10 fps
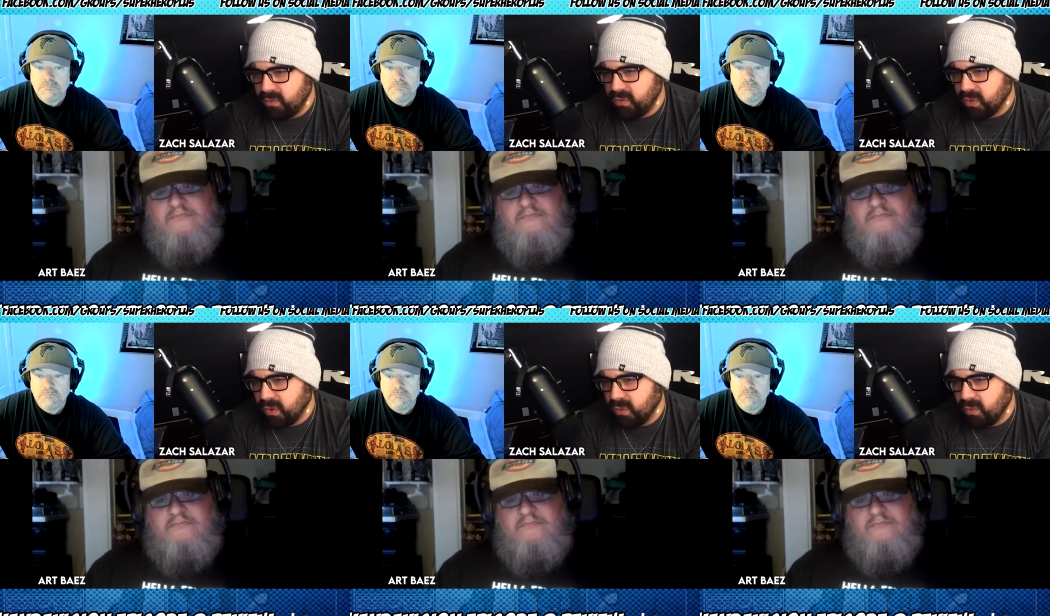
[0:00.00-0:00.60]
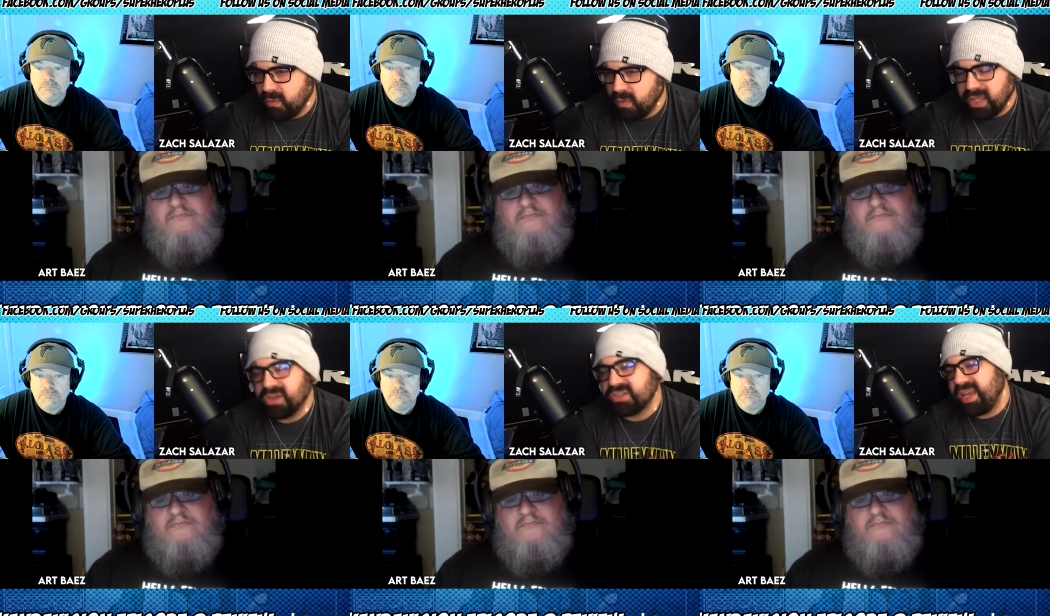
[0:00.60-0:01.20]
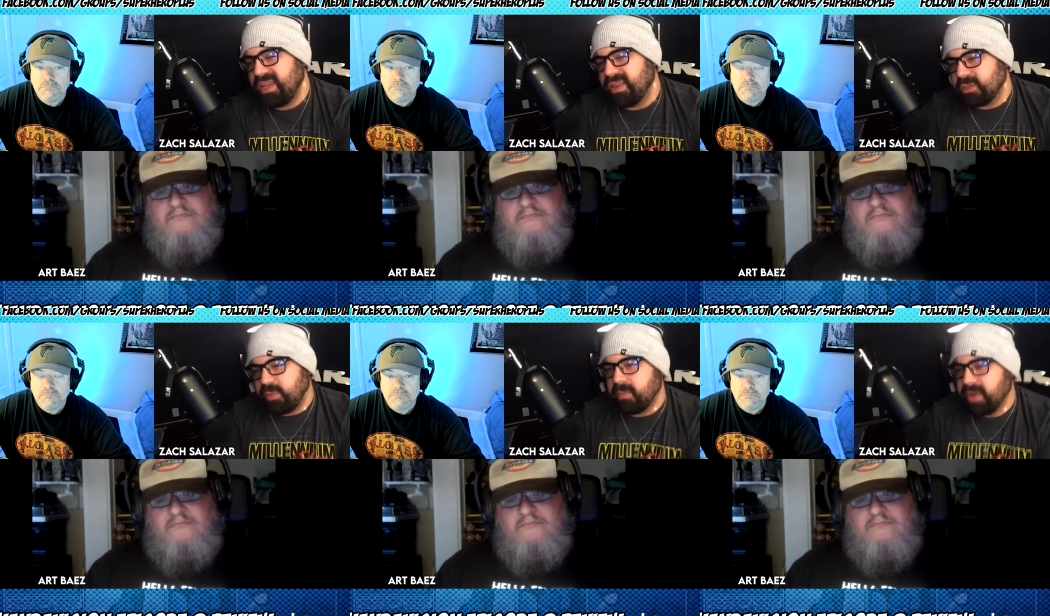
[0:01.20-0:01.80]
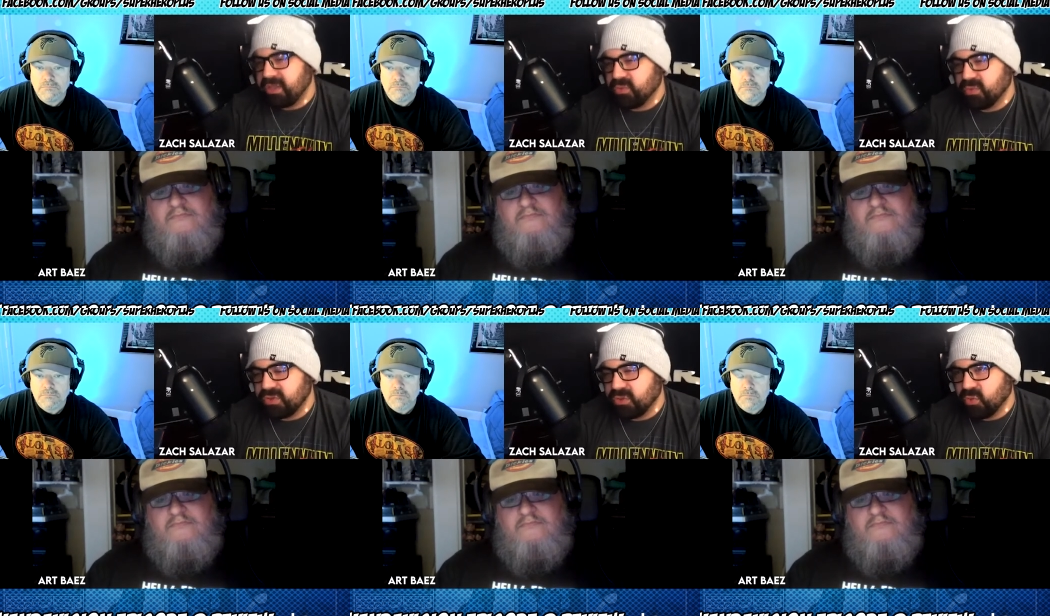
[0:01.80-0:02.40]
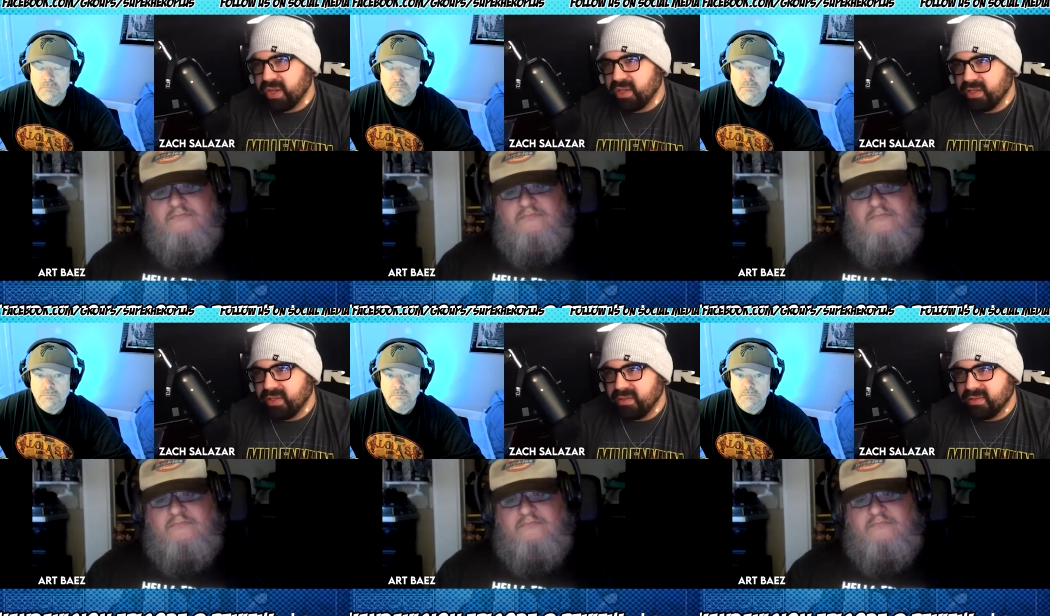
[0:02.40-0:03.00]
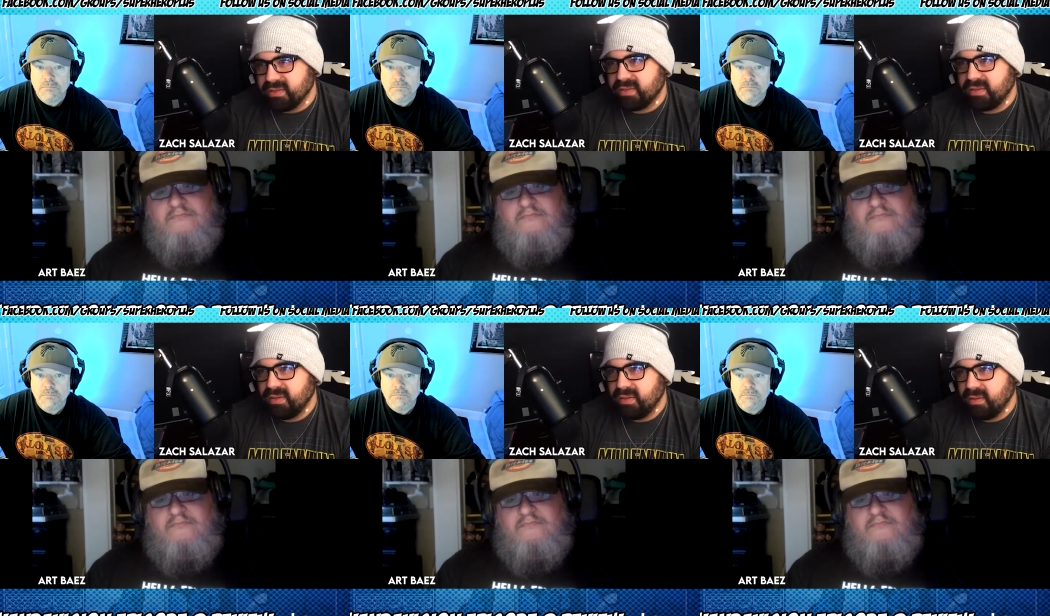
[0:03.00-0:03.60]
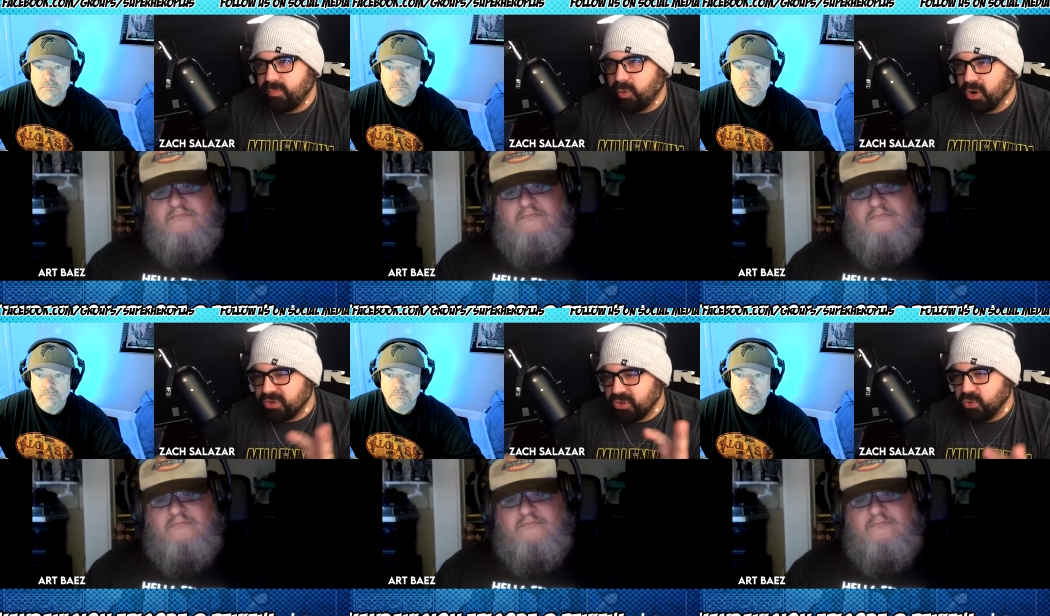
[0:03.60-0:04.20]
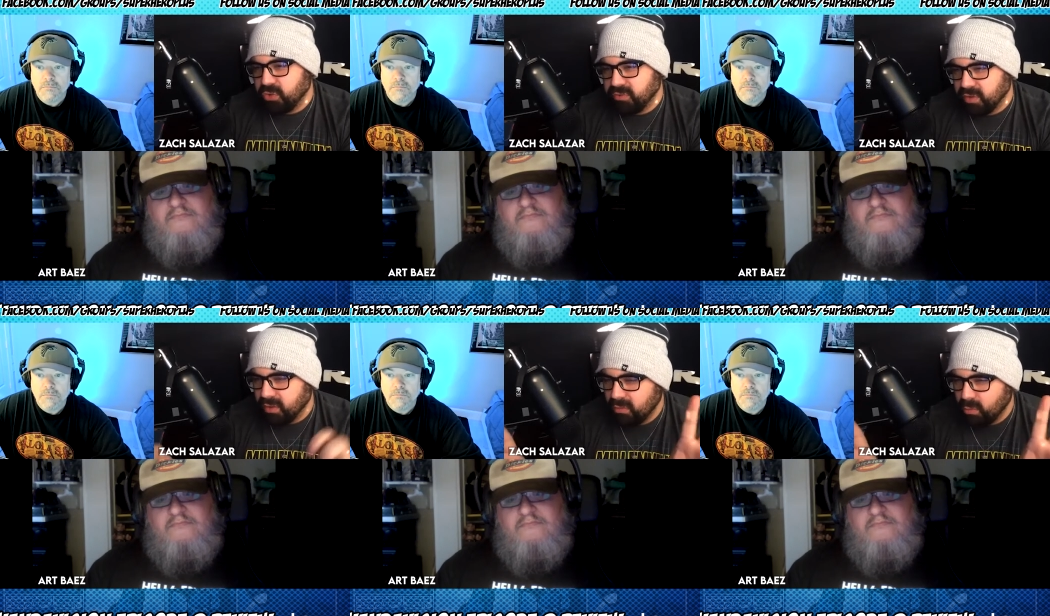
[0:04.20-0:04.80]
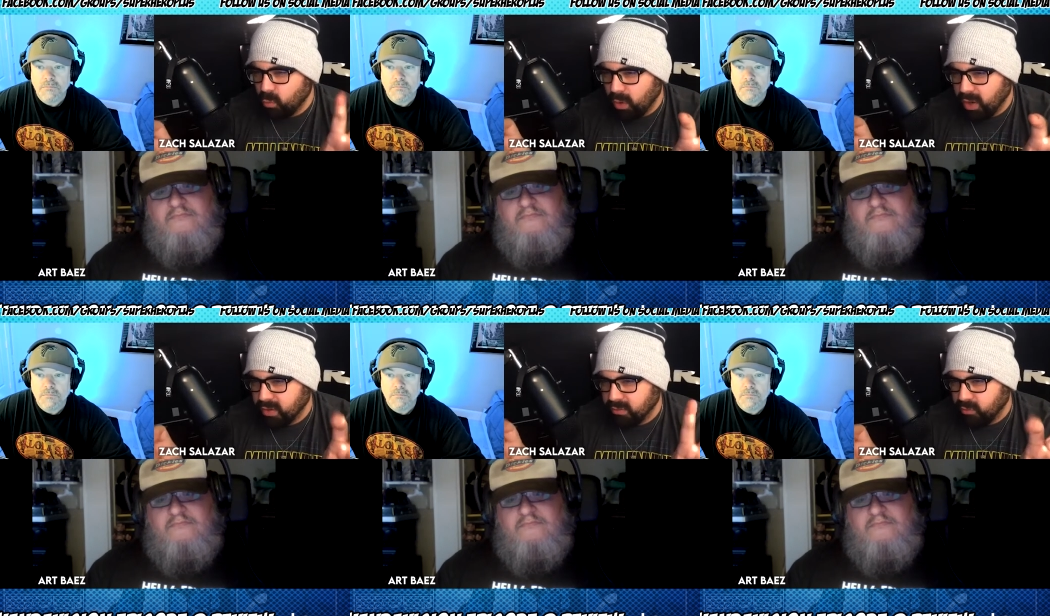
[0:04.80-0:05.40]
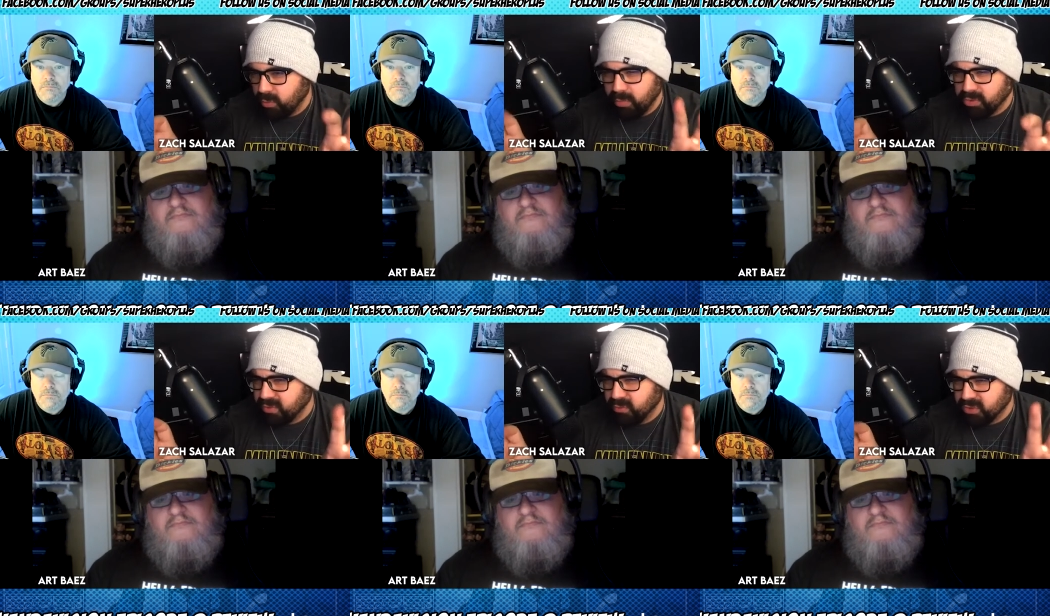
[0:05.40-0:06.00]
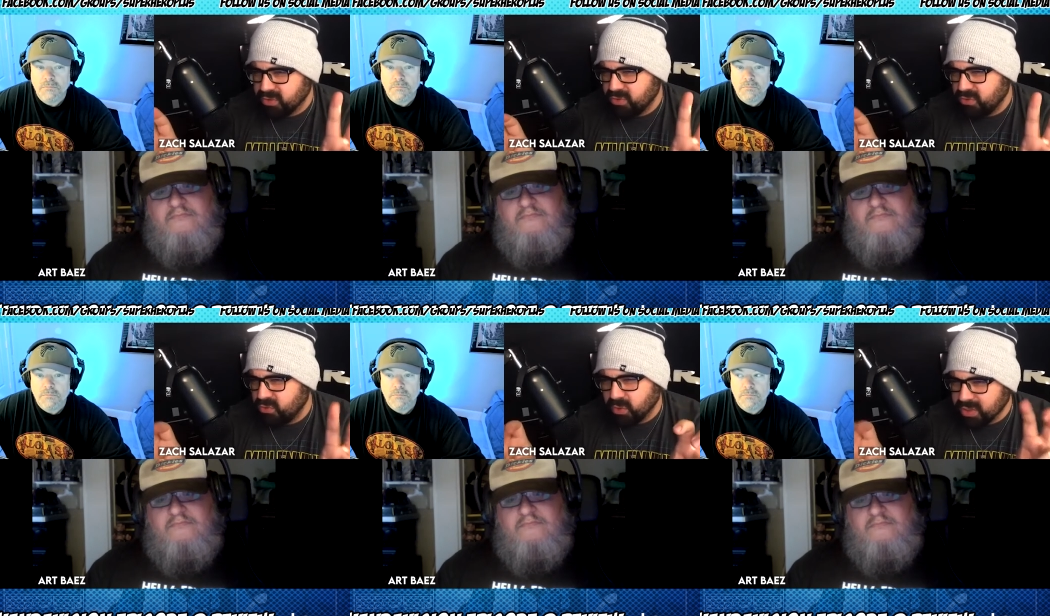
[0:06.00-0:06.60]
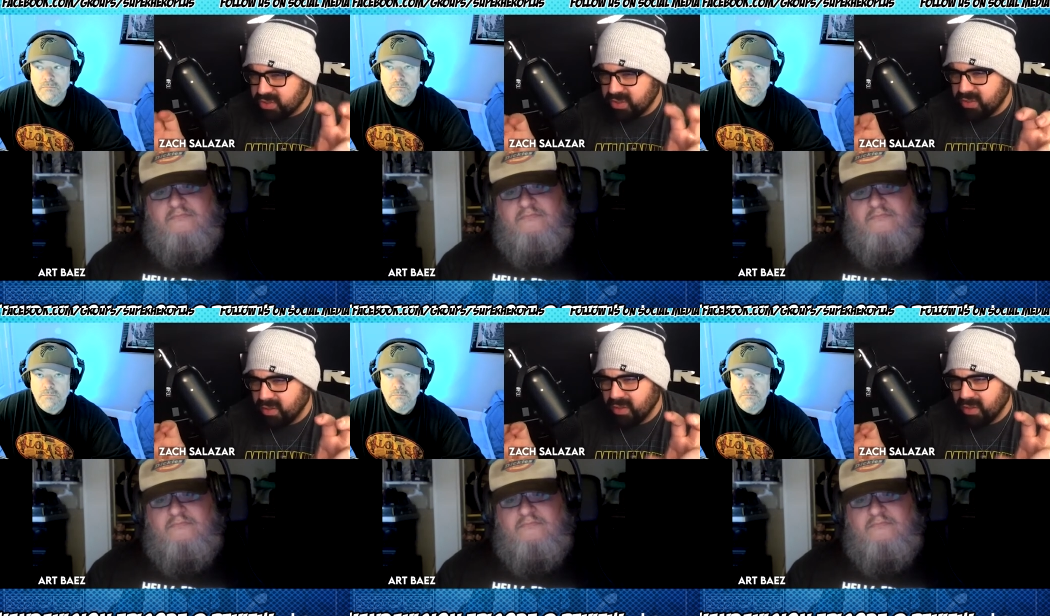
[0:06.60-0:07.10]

Speaker 1: So, and they're saying like Spider-Man 3 is part 2 of the Wanda multiverse trilogy,